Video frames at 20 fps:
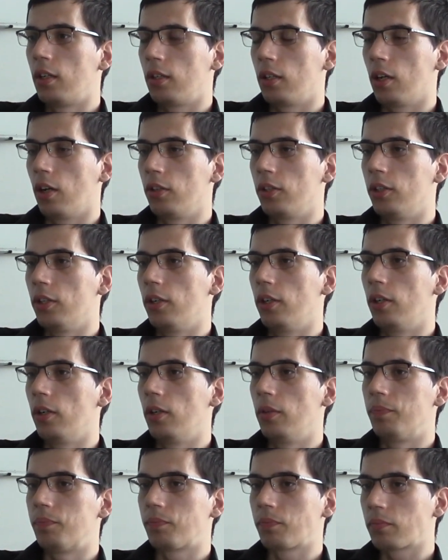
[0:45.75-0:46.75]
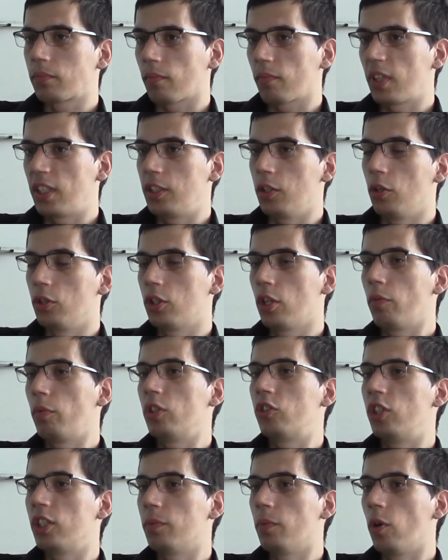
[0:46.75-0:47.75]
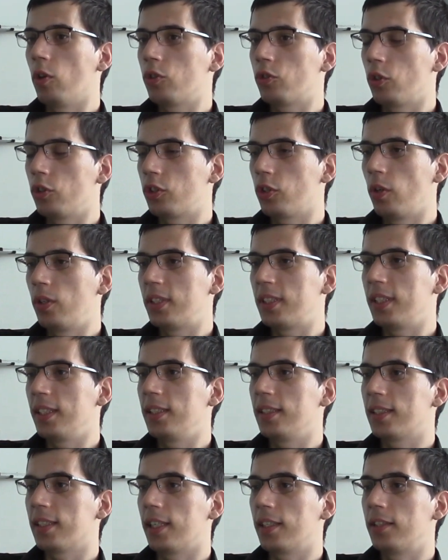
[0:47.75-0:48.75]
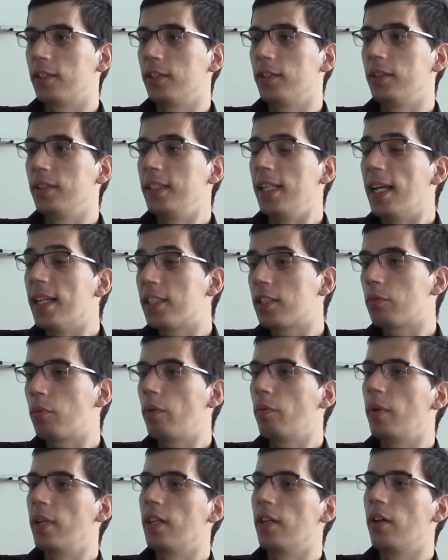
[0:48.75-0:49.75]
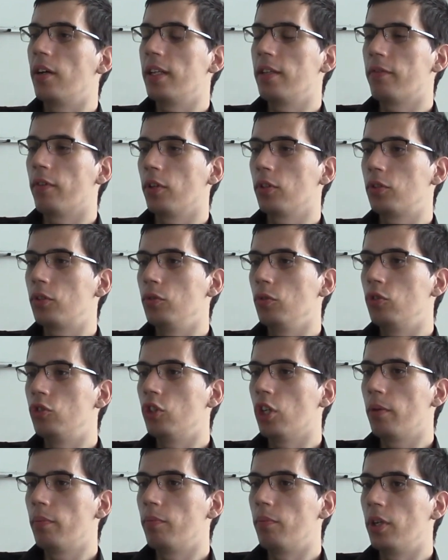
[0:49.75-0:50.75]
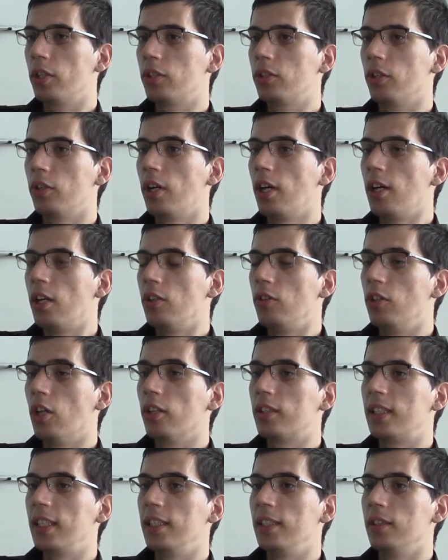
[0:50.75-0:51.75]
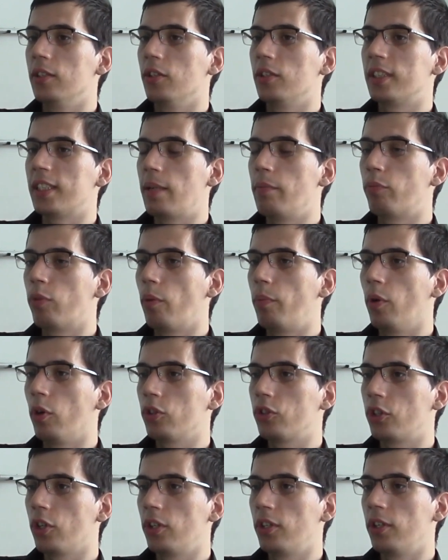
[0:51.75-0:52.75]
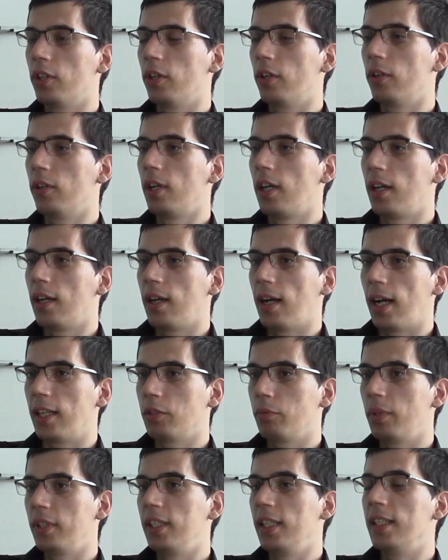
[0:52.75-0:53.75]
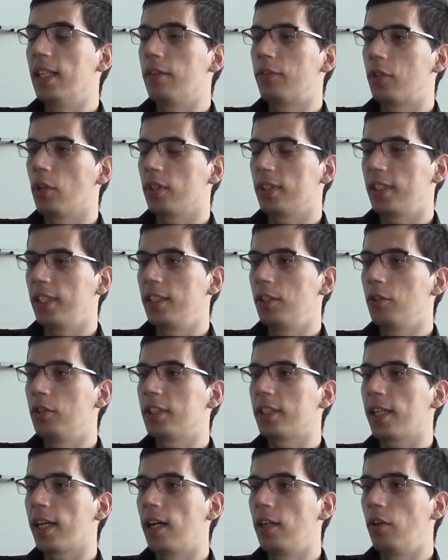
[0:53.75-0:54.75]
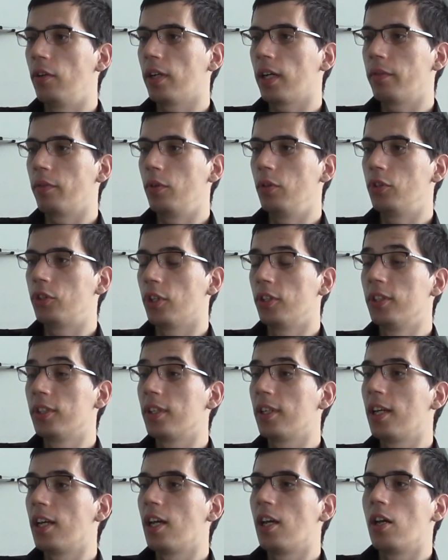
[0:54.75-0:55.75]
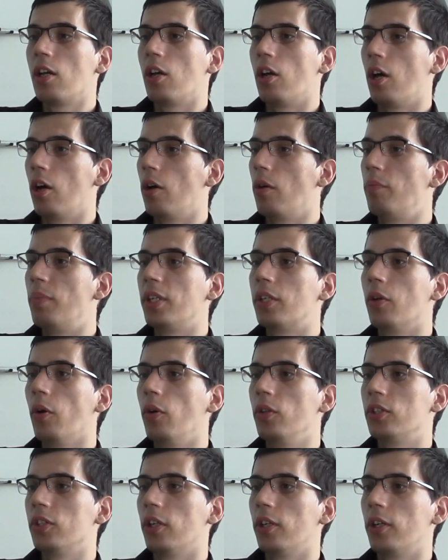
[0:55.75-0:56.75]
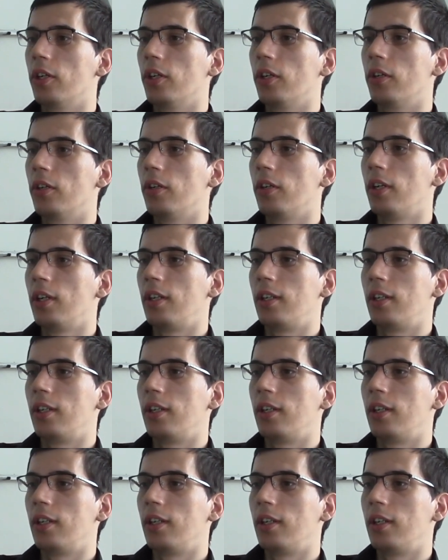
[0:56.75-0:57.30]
And uh, the other, which is more social, thinks that uh, yes, we will uh, invent new job, but uh, not in the same proportion uh, as we did after the Industrial Revolution, uh, because uh,